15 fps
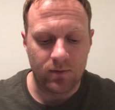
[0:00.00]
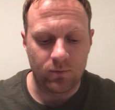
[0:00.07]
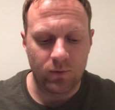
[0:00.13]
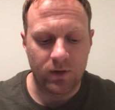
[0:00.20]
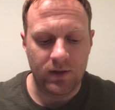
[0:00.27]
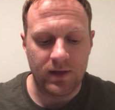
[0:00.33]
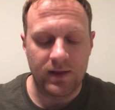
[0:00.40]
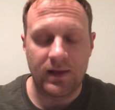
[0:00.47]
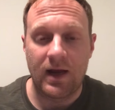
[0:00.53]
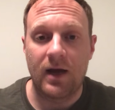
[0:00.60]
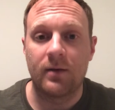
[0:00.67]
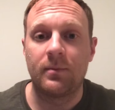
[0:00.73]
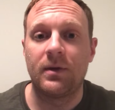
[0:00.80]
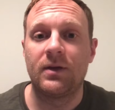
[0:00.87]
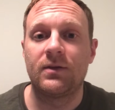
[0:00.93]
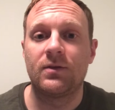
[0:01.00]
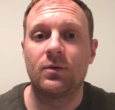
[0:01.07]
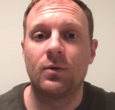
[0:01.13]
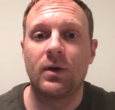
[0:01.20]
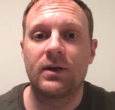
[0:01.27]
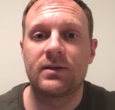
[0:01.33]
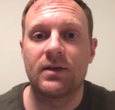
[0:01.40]
really allowed me
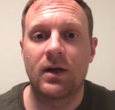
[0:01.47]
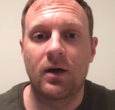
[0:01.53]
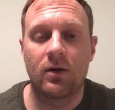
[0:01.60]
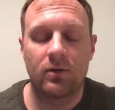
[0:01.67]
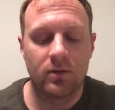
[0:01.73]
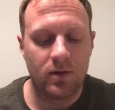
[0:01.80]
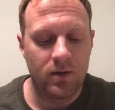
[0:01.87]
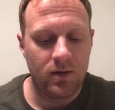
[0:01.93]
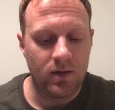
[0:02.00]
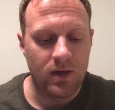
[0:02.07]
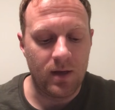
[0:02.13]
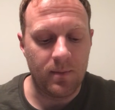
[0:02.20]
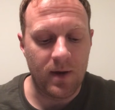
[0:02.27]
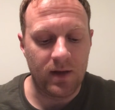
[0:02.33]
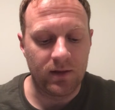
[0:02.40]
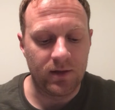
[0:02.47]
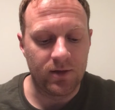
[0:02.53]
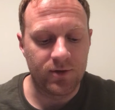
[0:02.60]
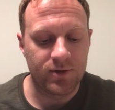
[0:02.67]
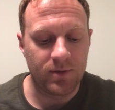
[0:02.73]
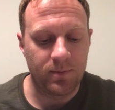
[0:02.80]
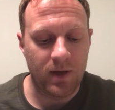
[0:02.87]
to excel in my
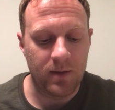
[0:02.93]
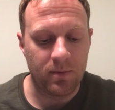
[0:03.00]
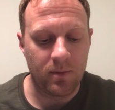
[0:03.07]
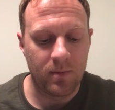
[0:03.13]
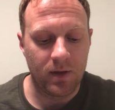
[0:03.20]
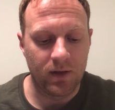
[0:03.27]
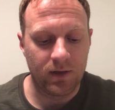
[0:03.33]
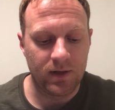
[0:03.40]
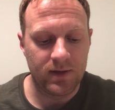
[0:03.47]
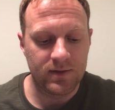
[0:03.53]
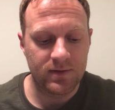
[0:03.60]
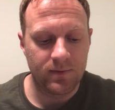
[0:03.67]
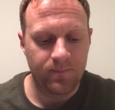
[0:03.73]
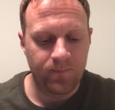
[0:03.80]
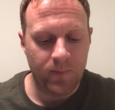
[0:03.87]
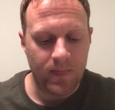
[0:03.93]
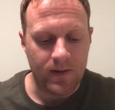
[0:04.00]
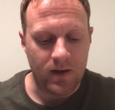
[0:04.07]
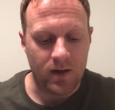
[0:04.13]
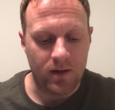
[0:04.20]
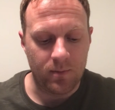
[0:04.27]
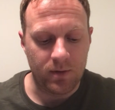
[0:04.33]
leadership capabilities.
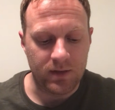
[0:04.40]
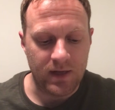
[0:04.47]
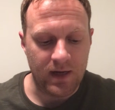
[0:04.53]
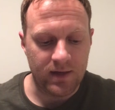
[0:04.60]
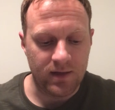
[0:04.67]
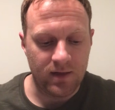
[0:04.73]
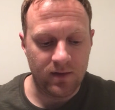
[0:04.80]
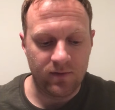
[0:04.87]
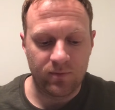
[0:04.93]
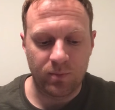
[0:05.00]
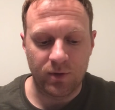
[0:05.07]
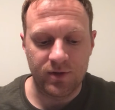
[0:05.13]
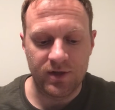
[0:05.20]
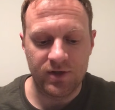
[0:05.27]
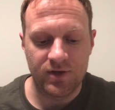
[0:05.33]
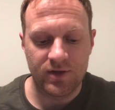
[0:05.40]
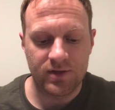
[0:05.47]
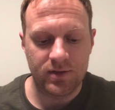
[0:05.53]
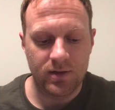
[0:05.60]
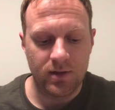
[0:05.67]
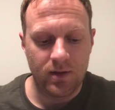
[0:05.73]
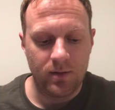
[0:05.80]
But the idea of
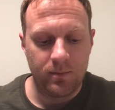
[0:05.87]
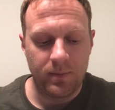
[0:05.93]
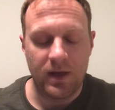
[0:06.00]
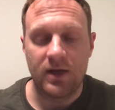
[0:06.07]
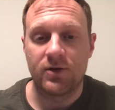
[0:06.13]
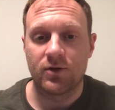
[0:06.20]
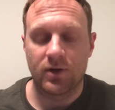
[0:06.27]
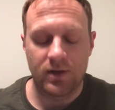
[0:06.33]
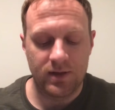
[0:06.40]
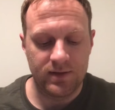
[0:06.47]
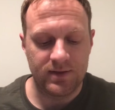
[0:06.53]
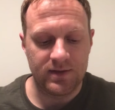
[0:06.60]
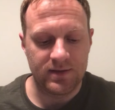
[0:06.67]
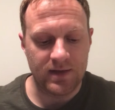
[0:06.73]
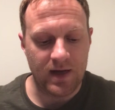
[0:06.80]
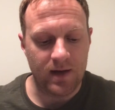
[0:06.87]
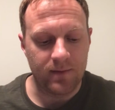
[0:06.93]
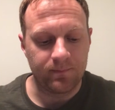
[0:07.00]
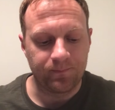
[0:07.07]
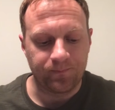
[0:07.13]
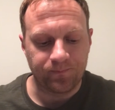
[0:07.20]
prodigious patrons is that